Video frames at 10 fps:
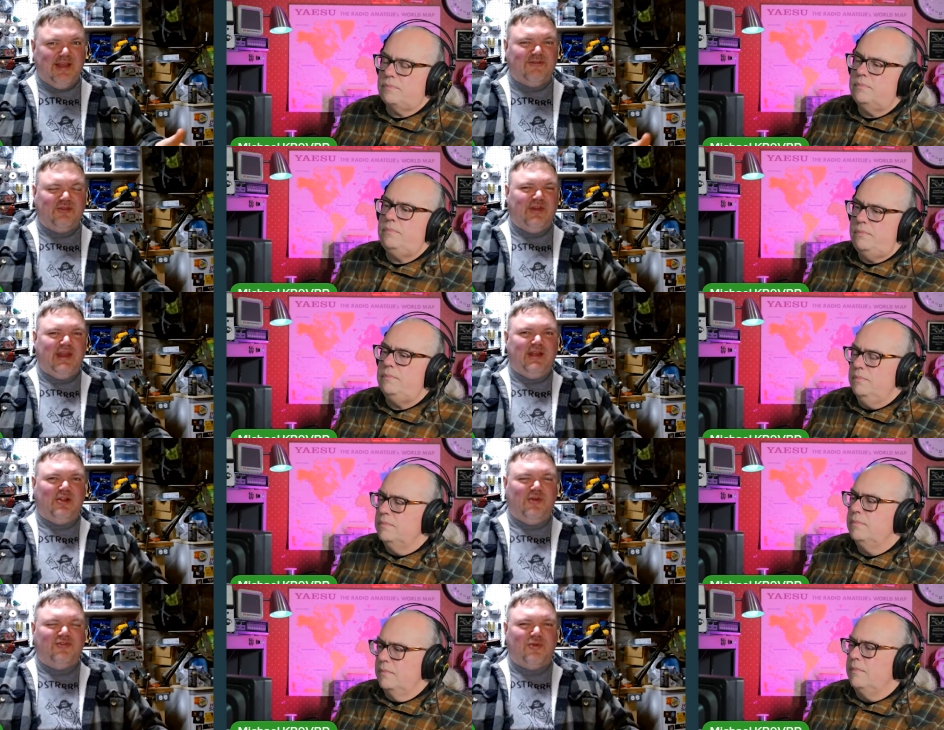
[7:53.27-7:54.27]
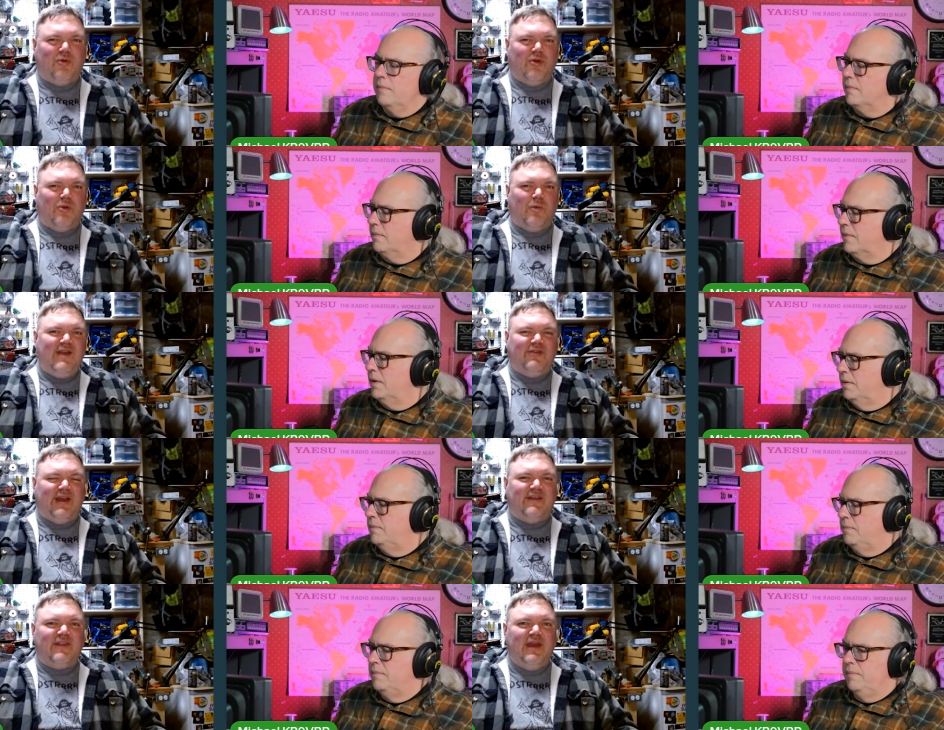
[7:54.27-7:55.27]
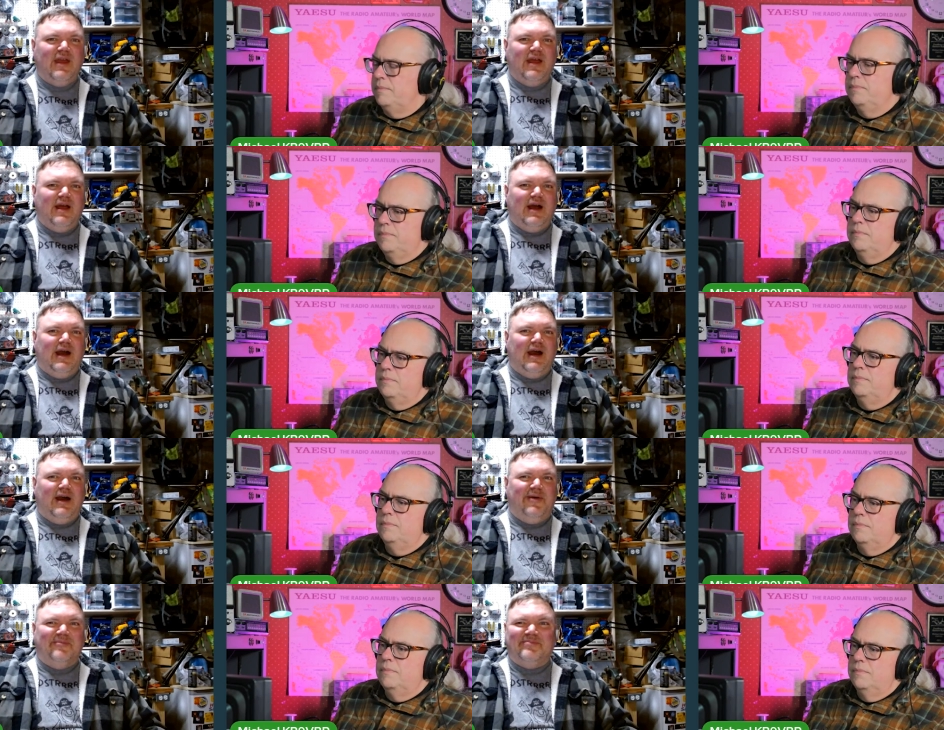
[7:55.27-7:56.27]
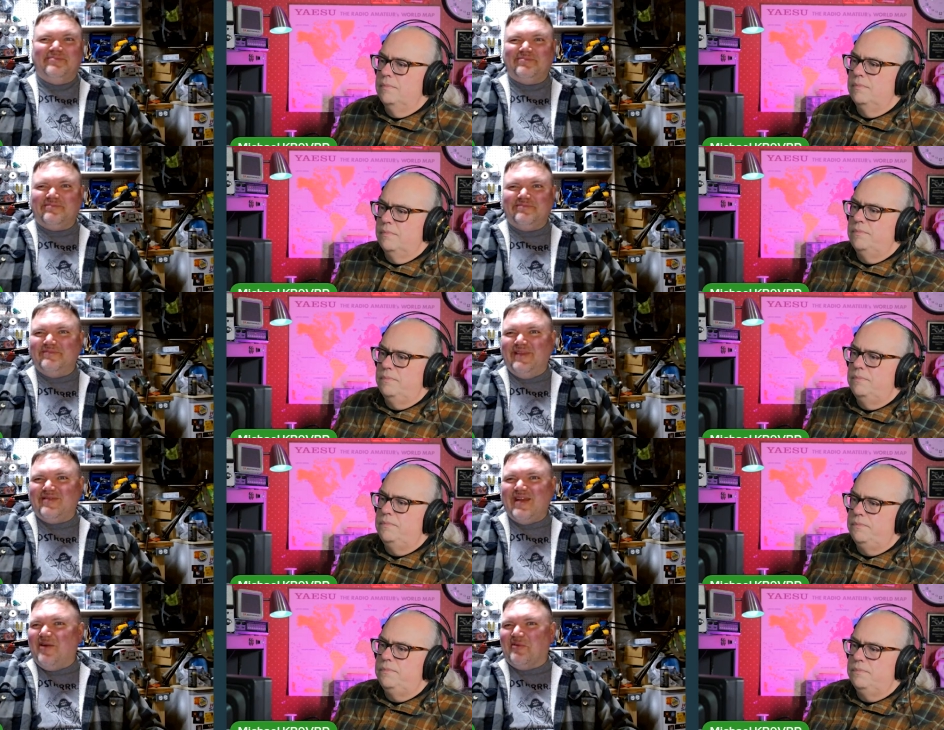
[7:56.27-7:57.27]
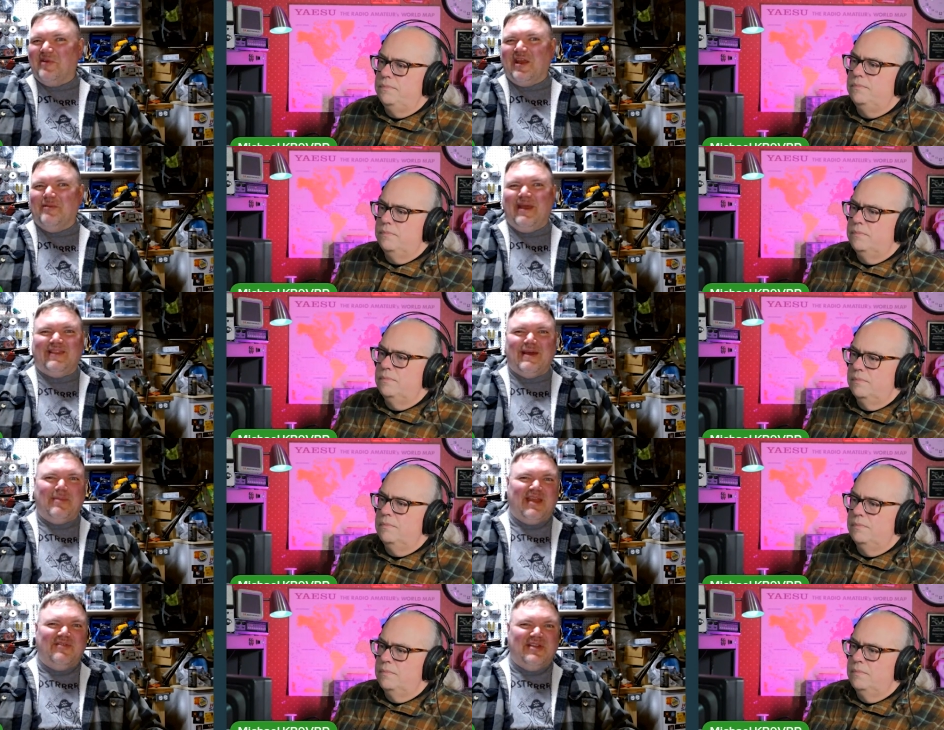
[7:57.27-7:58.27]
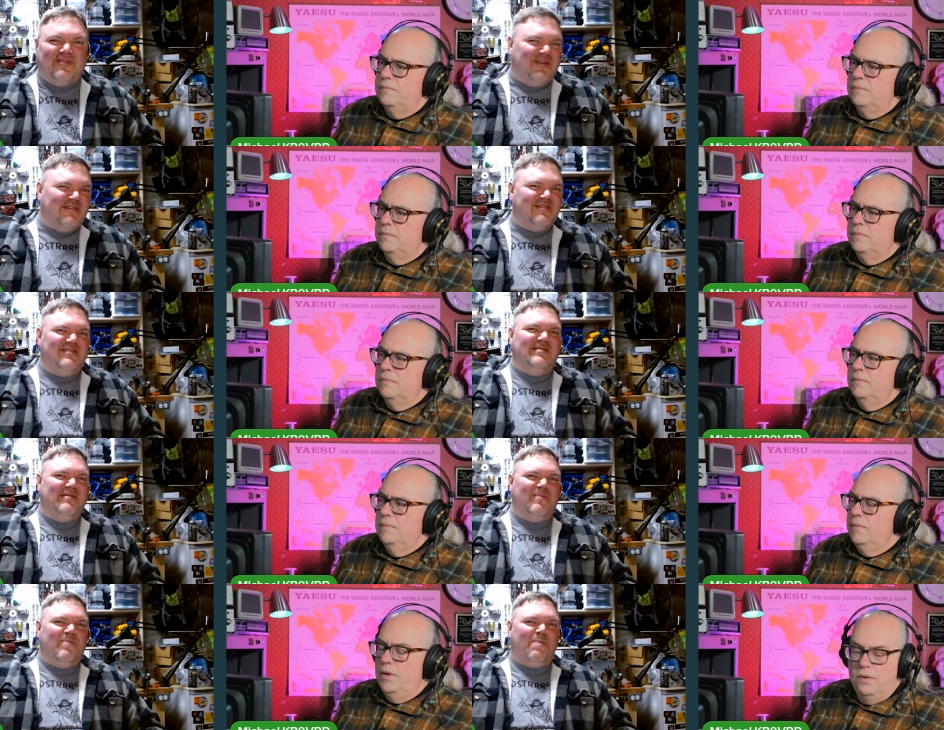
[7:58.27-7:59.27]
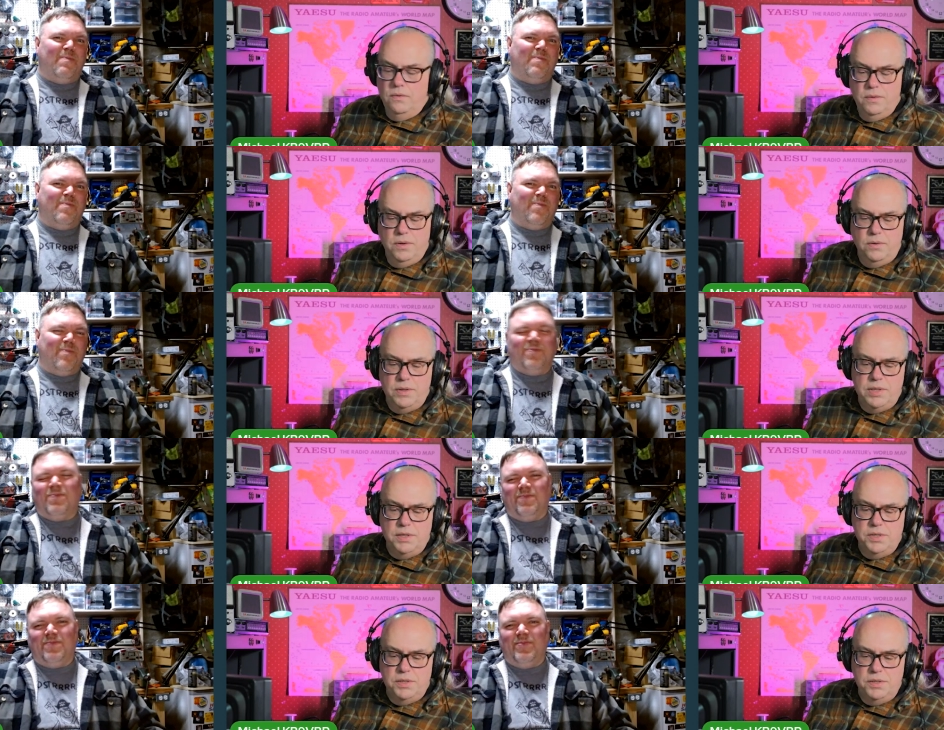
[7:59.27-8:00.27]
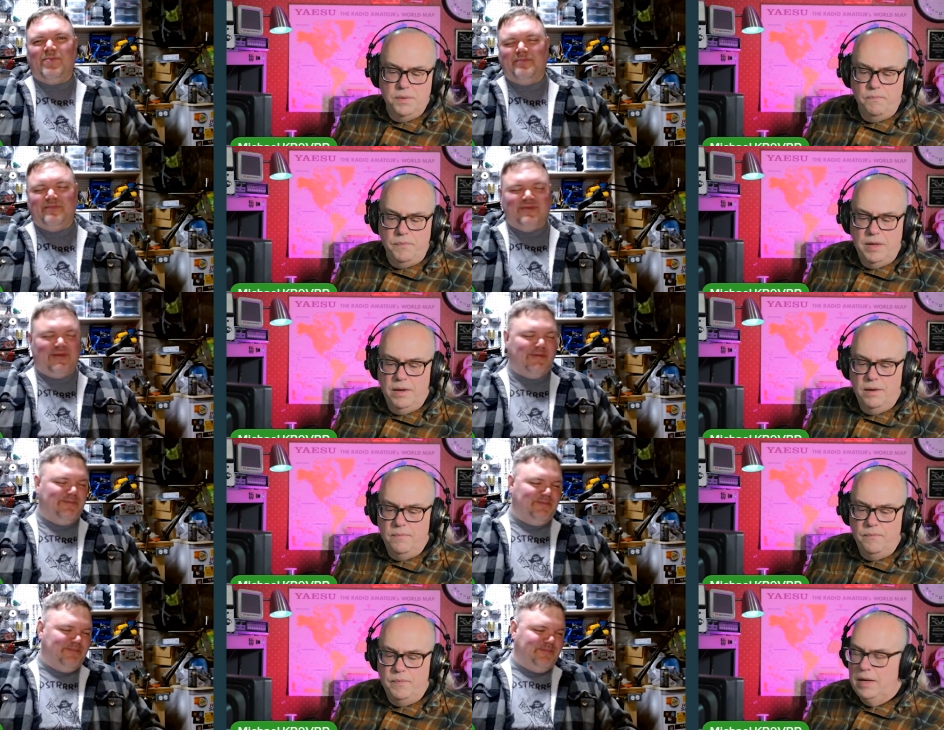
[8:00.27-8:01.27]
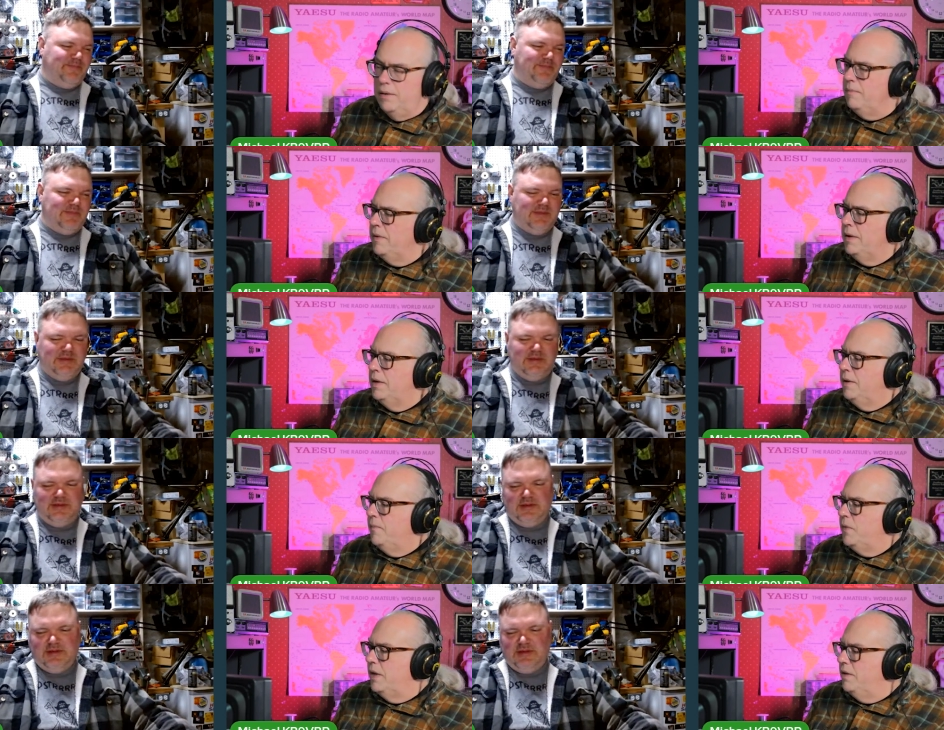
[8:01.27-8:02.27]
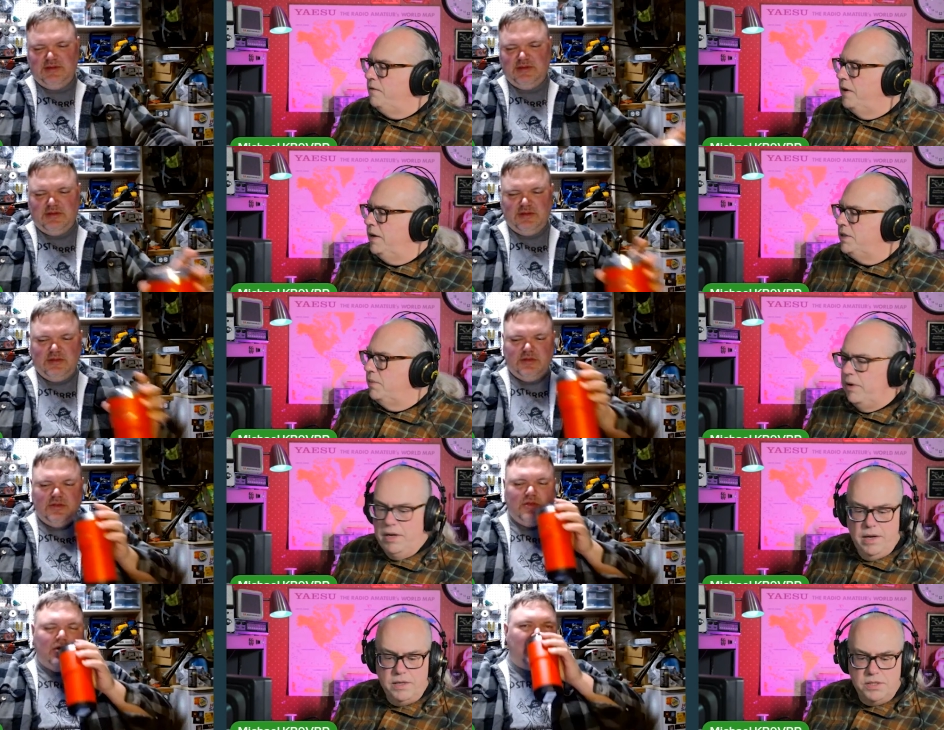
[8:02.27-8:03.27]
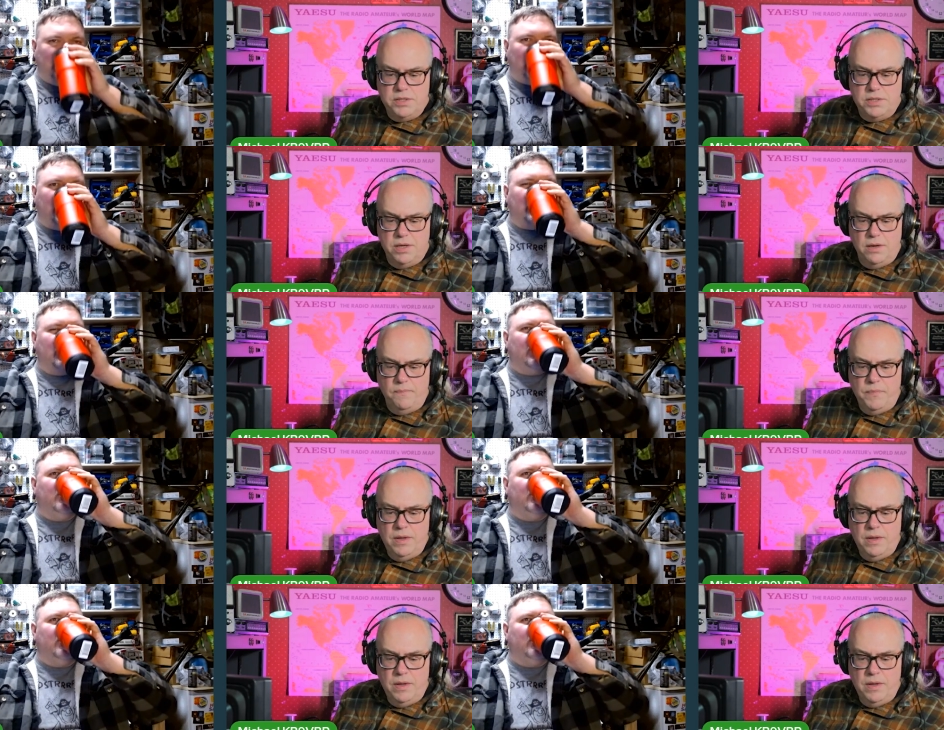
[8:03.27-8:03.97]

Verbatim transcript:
Speaker 1: definitely close to a quarter wavelength um, it's not really going to make that big of a difference.
Speaker 2: No, no, it doesn't. Yeah, yeah. And then finally, somebody asks, um,